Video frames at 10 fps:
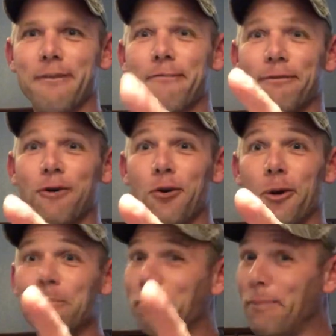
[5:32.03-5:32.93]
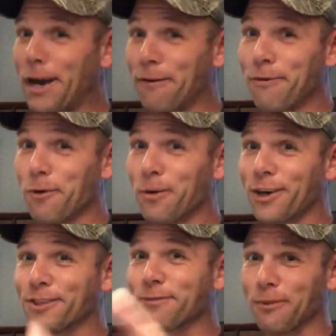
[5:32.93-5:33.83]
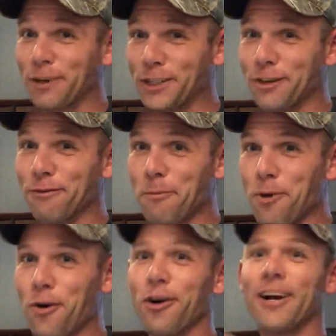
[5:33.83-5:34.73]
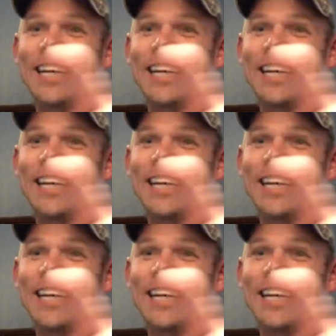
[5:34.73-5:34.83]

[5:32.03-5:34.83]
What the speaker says: For better, for worse, for richer, for poor,